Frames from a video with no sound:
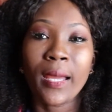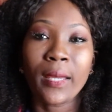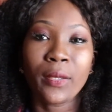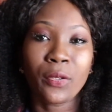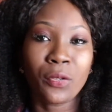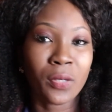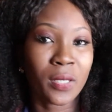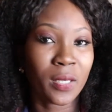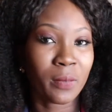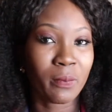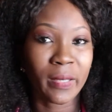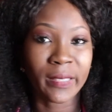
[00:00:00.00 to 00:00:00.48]

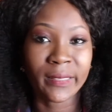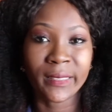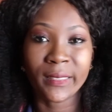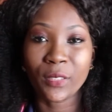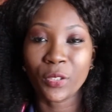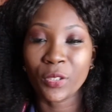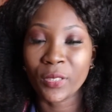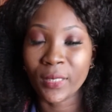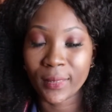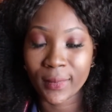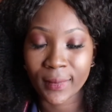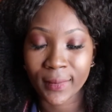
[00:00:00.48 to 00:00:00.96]
you
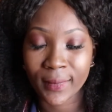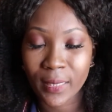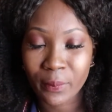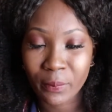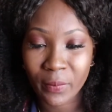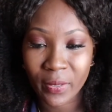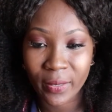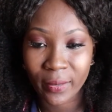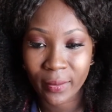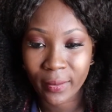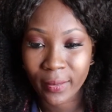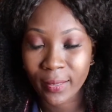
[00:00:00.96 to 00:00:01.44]
can
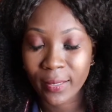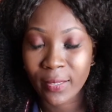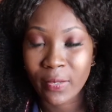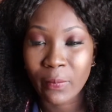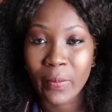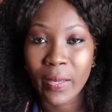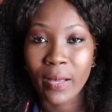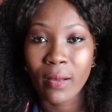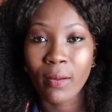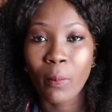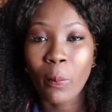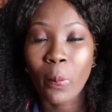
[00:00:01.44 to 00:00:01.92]
send me an
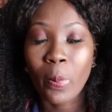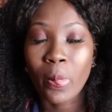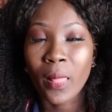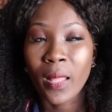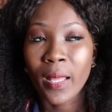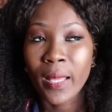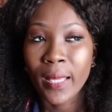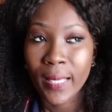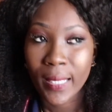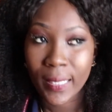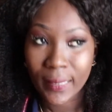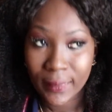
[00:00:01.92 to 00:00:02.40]
email.
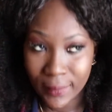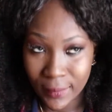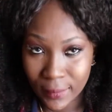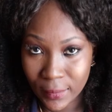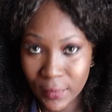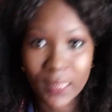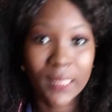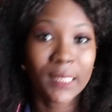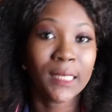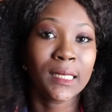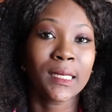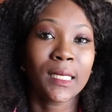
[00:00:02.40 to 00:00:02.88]
It's
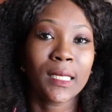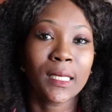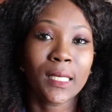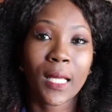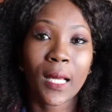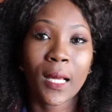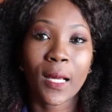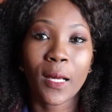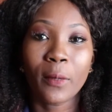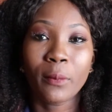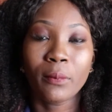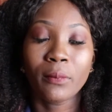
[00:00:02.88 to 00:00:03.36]
in
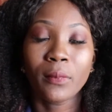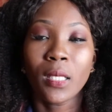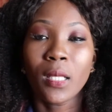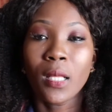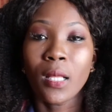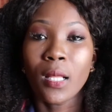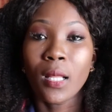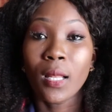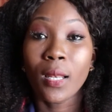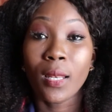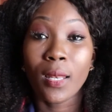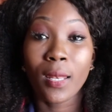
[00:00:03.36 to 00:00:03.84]

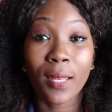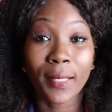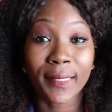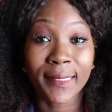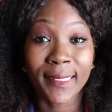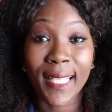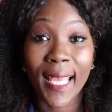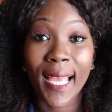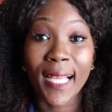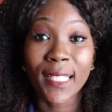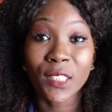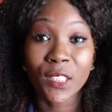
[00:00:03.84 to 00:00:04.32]

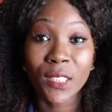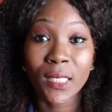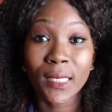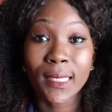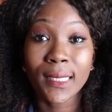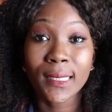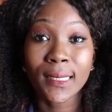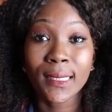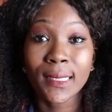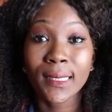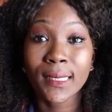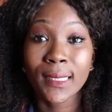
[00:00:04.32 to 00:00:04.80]
Los
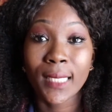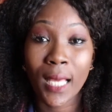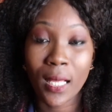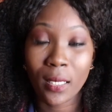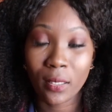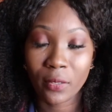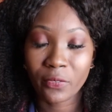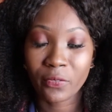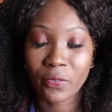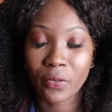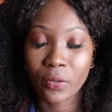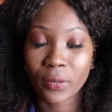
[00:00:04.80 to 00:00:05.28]
Angeles,
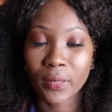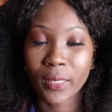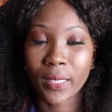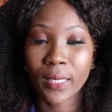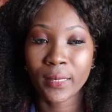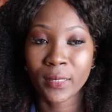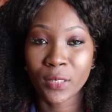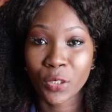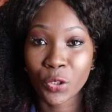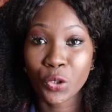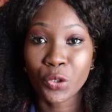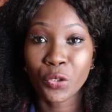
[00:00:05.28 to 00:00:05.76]

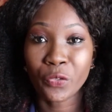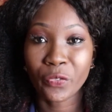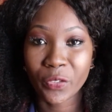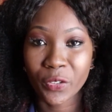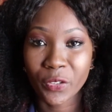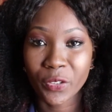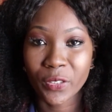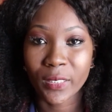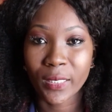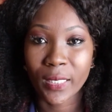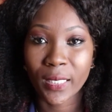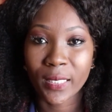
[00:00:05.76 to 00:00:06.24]
California. It's a
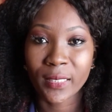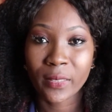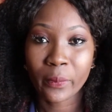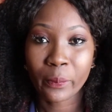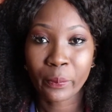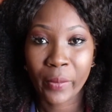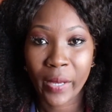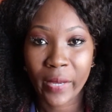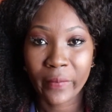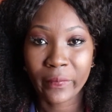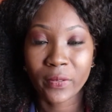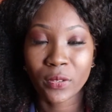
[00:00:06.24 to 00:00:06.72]
university. It's a
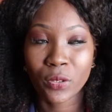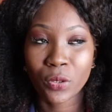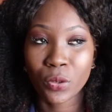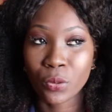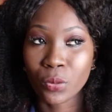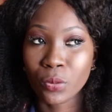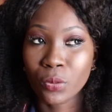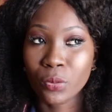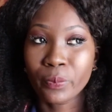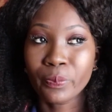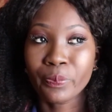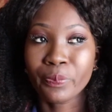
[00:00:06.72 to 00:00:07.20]
private
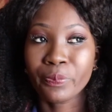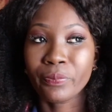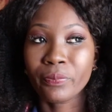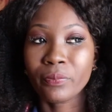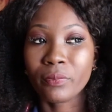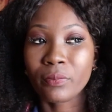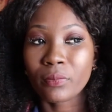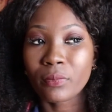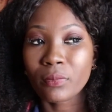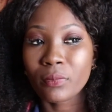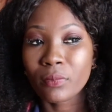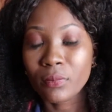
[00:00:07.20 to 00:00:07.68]
school.
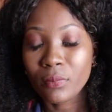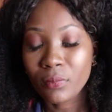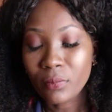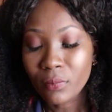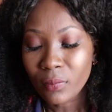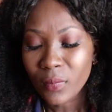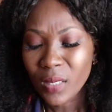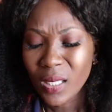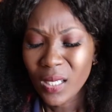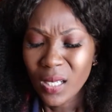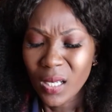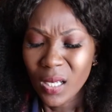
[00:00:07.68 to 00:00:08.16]

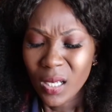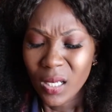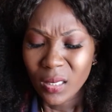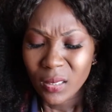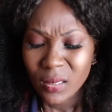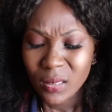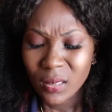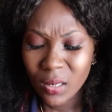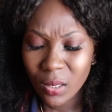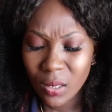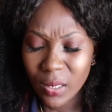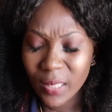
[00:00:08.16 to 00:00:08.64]

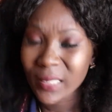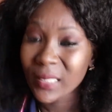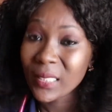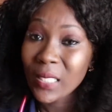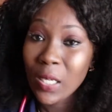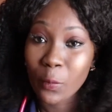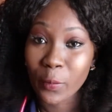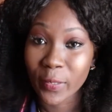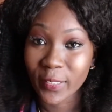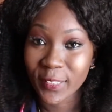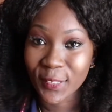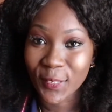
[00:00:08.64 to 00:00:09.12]
So it's
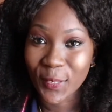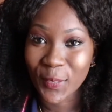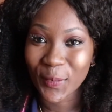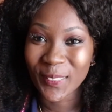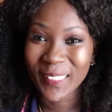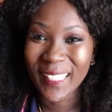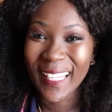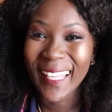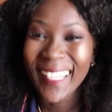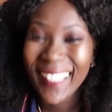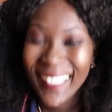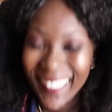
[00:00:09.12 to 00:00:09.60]
not West
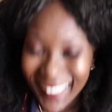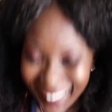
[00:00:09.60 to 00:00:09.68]
Coast.